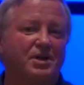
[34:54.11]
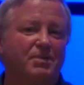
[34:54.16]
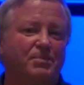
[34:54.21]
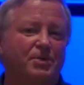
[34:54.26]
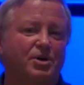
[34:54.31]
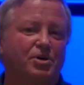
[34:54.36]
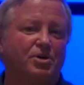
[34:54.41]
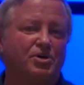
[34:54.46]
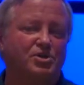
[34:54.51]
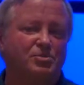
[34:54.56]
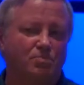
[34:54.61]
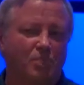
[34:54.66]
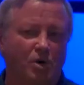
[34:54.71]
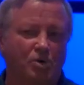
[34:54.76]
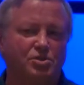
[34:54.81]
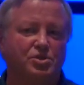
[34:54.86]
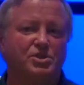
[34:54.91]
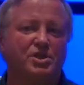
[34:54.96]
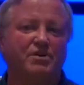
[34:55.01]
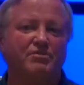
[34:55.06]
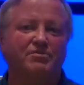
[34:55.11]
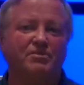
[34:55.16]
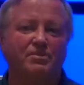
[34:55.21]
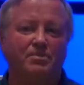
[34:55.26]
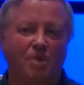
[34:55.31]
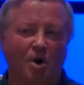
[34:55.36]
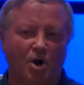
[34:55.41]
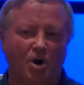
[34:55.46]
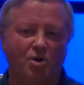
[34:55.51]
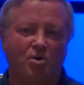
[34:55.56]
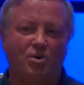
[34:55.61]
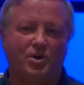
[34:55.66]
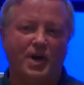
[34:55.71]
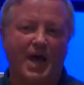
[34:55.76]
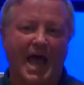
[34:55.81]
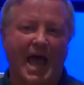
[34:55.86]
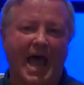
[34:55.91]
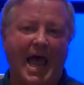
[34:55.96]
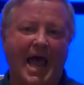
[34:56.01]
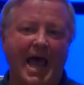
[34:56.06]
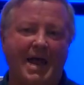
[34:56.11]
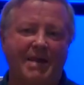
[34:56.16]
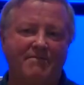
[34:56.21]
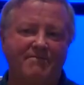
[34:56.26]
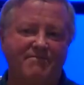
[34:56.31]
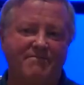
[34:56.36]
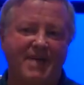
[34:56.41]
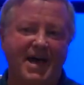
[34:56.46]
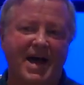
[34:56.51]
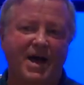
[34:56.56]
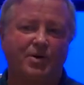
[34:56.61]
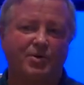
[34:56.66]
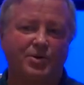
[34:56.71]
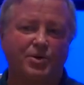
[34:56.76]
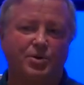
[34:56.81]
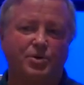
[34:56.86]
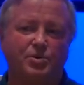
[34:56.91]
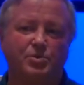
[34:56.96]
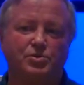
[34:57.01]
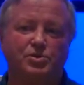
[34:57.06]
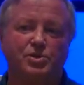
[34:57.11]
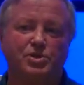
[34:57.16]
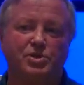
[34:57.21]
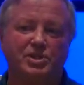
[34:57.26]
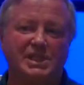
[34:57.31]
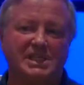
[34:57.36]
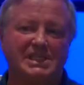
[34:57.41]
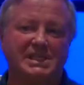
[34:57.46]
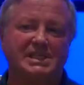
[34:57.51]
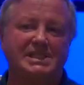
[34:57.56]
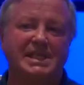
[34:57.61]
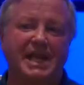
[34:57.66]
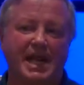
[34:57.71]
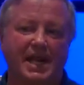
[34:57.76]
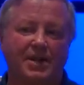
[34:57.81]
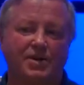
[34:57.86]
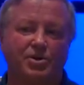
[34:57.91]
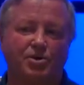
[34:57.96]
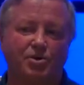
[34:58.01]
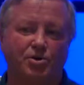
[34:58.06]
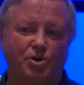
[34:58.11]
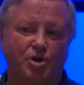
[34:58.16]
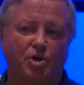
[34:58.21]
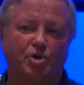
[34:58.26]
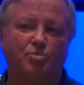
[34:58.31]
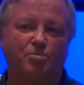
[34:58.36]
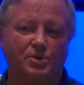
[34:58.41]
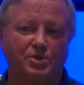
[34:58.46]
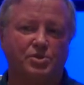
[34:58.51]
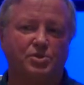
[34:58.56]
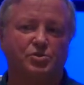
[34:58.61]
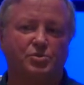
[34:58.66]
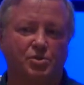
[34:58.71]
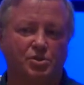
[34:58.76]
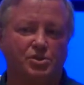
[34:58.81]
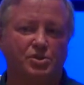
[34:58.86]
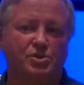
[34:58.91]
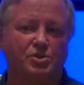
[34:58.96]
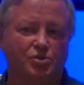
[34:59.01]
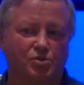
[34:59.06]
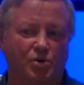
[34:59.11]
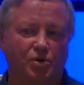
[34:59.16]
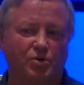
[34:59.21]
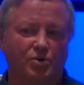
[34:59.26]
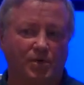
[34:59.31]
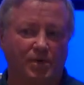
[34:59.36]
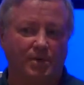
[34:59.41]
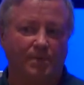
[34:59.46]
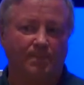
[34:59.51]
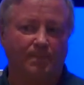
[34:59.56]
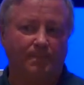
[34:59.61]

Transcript: Because most of them are going to add value to the standard open source controller.